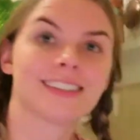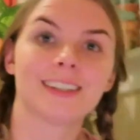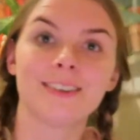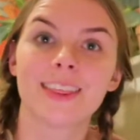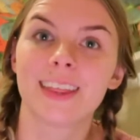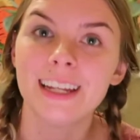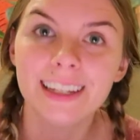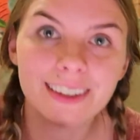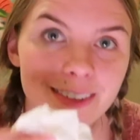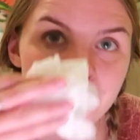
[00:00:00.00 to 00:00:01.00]
So
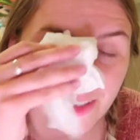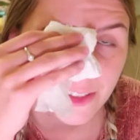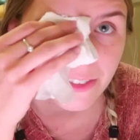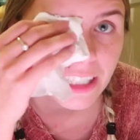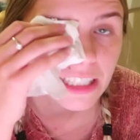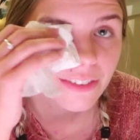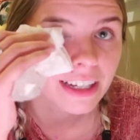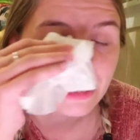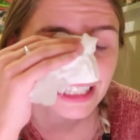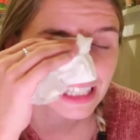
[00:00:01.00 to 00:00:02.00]
thank you, Juvia's
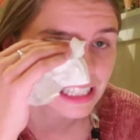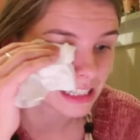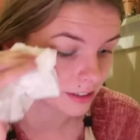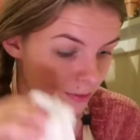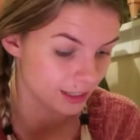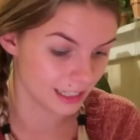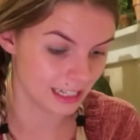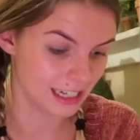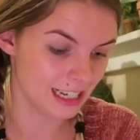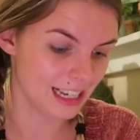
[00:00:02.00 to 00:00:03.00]
Place. This
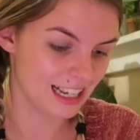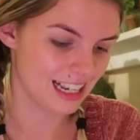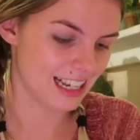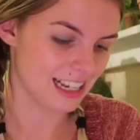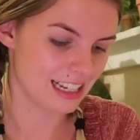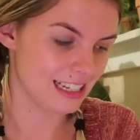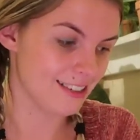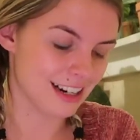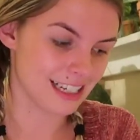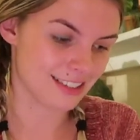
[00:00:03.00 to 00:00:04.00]
really,
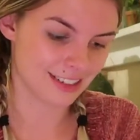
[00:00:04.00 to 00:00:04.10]
you guys